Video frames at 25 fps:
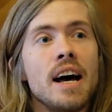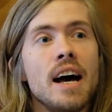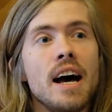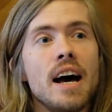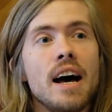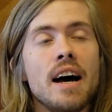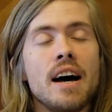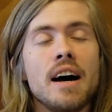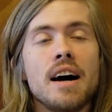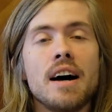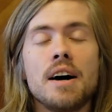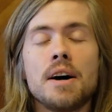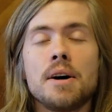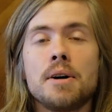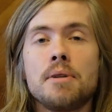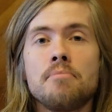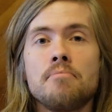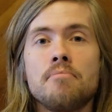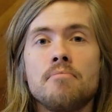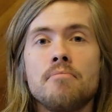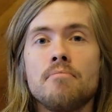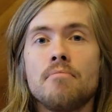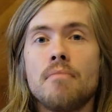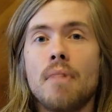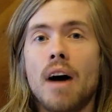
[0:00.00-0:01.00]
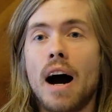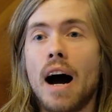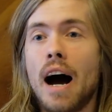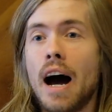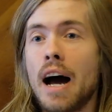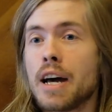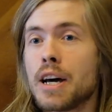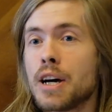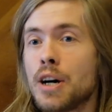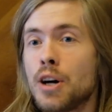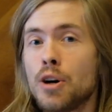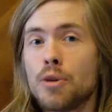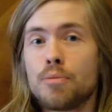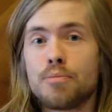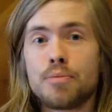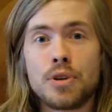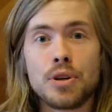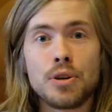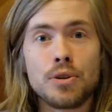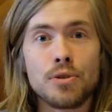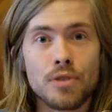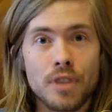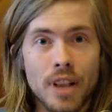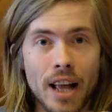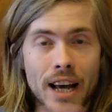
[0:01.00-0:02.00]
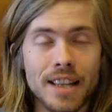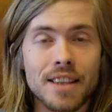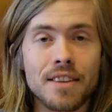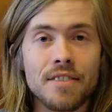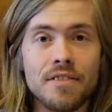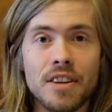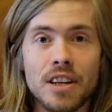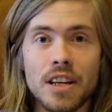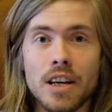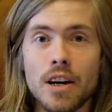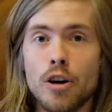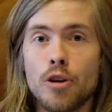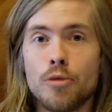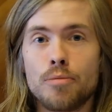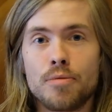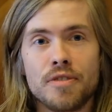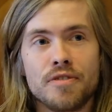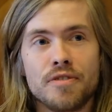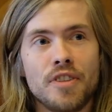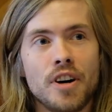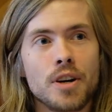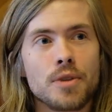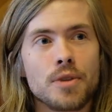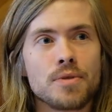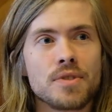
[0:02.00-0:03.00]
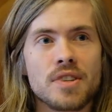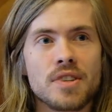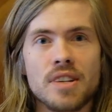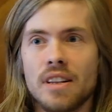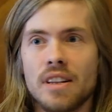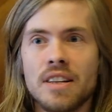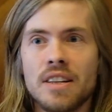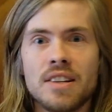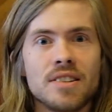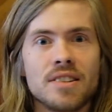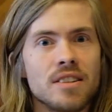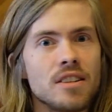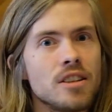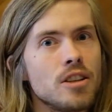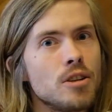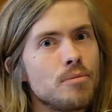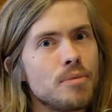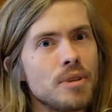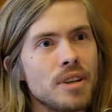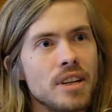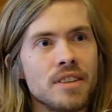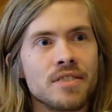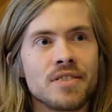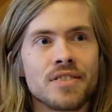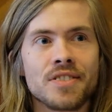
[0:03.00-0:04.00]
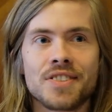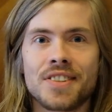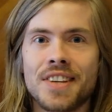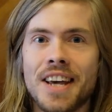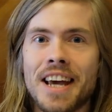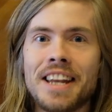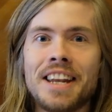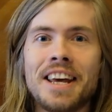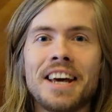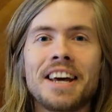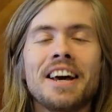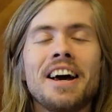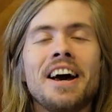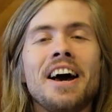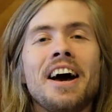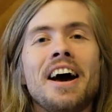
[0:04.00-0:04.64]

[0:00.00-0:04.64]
I hope you liked the video. I hope you thought it was at least a little bit entertaining.